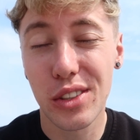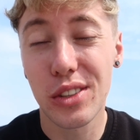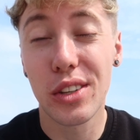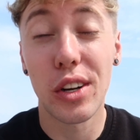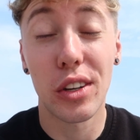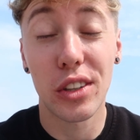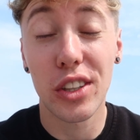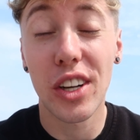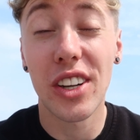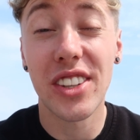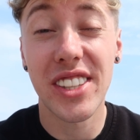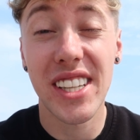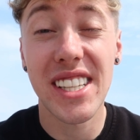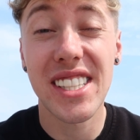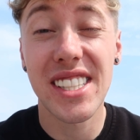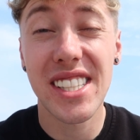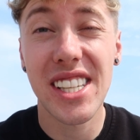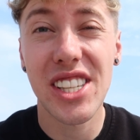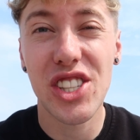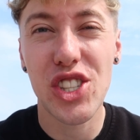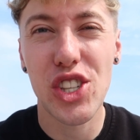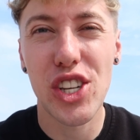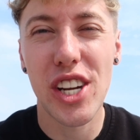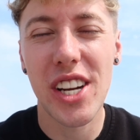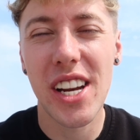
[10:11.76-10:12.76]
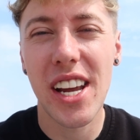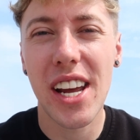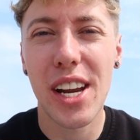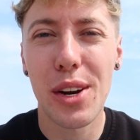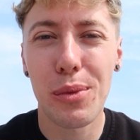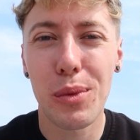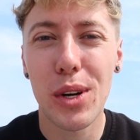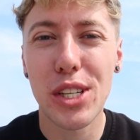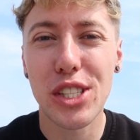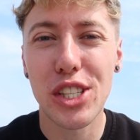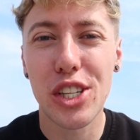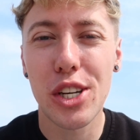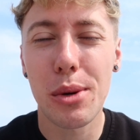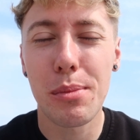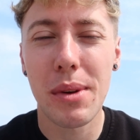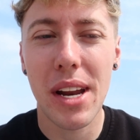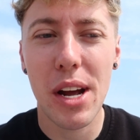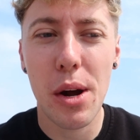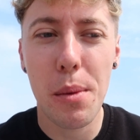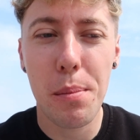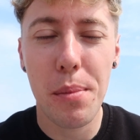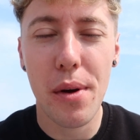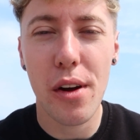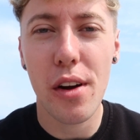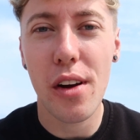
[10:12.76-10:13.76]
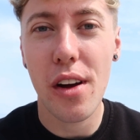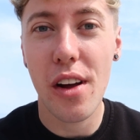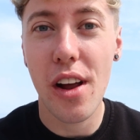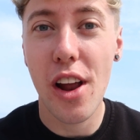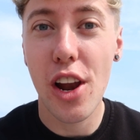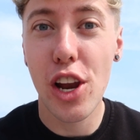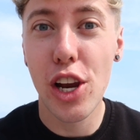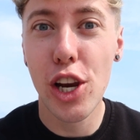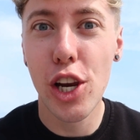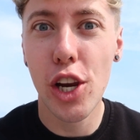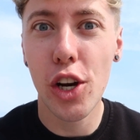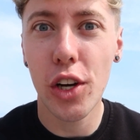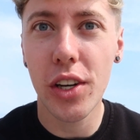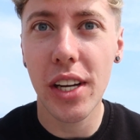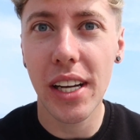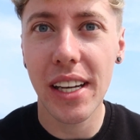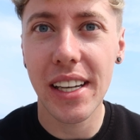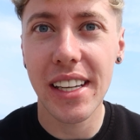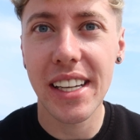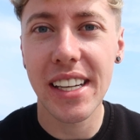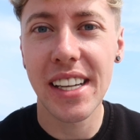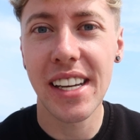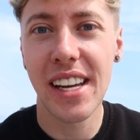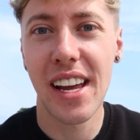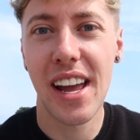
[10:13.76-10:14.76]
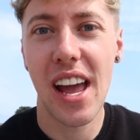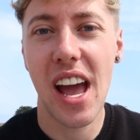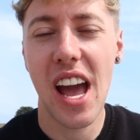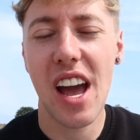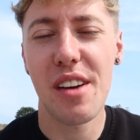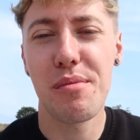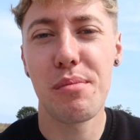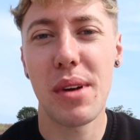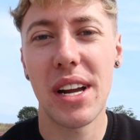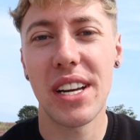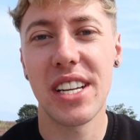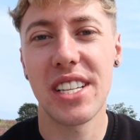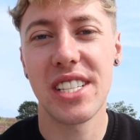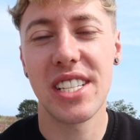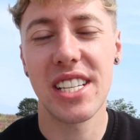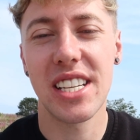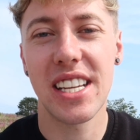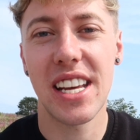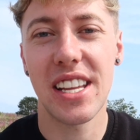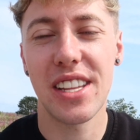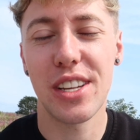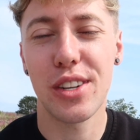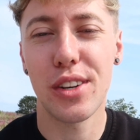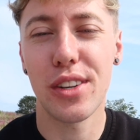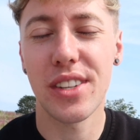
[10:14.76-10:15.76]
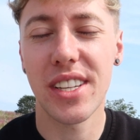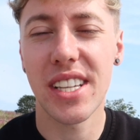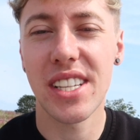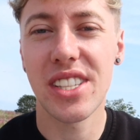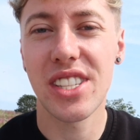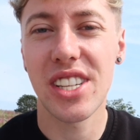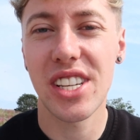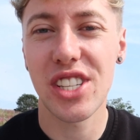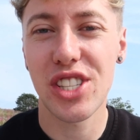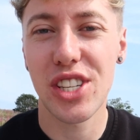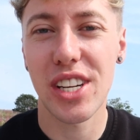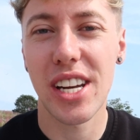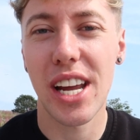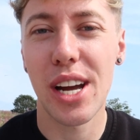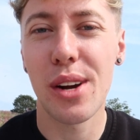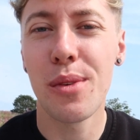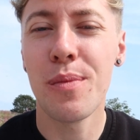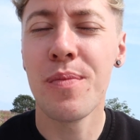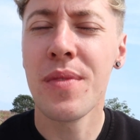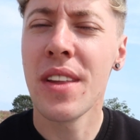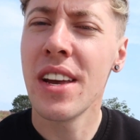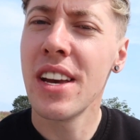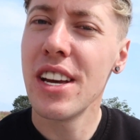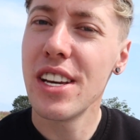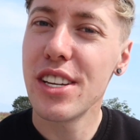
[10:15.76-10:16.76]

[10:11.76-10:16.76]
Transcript: got condensation in it and it wasn't coming out, but luckily I managed to get the condensation out.